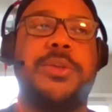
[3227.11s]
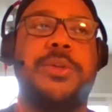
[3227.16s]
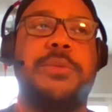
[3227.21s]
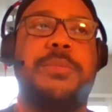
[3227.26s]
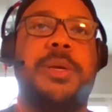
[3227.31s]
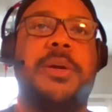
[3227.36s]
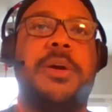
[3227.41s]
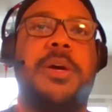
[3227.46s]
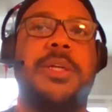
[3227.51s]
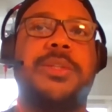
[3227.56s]

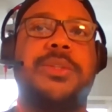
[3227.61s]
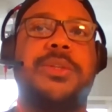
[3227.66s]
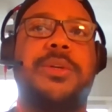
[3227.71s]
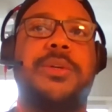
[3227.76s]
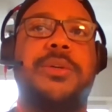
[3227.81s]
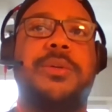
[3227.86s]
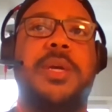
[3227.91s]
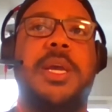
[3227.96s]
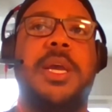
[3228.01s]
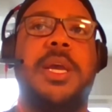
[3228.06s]
But
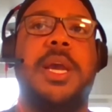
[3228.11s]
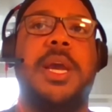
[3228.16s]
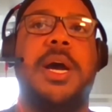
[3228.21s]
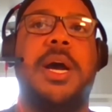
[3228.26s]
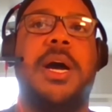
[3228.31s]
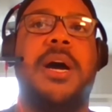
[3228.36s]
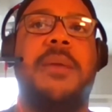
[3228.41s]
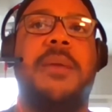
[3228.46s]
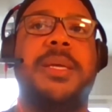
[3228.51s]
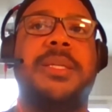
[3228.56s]
also,
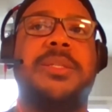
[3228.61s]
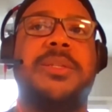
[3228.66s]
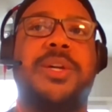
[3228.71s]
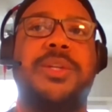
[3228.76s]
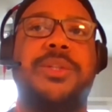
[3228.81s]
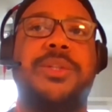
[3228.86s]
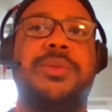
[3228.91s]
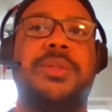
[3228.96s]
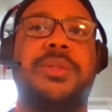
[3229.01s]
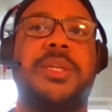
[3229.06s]
it's
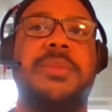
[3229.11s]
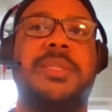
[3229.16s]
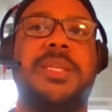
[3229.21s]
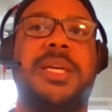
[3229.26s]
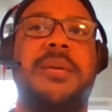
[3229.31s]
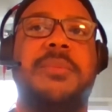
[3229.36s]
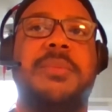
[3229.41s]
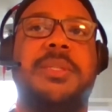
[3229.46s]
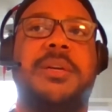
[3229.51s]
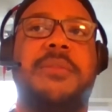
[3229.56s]
also
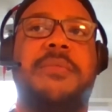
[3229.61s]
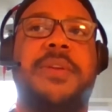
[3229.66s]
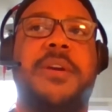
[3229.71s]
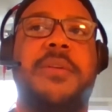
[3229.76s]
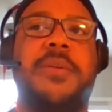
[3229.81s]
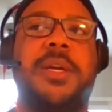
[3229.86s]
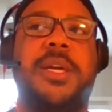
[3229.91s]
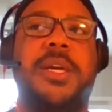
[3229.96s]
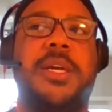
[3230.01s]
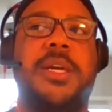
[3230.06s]
sometimes a
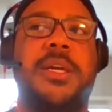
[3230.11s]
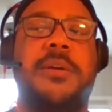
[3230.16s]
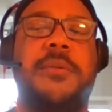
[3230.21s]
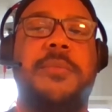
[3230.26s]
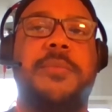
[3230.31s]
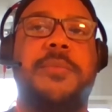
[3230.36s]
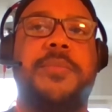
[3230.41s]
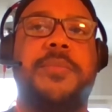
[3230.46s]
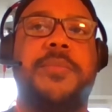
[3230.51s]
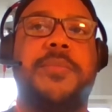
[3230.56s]
very
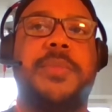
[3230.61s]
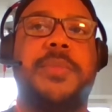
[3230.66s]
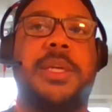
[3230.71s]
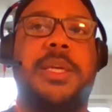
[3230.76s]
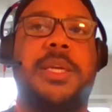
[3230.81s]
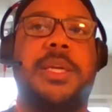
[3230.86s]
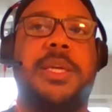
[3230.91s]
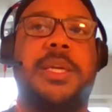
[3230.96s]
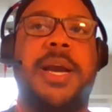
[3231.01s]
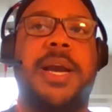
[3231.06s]

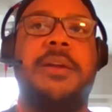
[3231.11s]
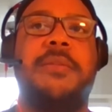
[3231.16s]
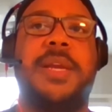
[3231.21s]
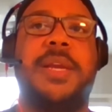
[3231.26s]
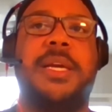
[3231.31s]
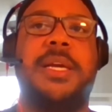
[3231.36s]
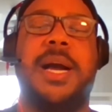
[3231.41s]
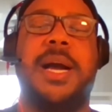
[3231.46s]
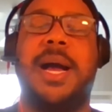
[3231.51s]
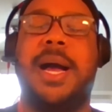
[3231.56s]
kind of
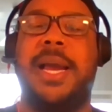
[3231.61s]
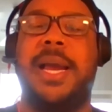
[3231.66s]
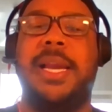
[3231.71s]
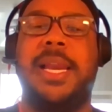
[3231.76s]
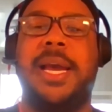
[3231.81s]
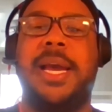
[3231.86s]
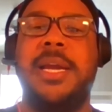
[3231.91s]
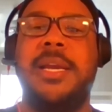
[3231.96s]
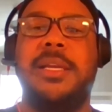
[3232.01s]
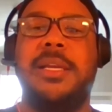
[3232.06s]
like a
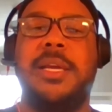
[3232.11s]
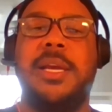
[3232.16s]
highlight,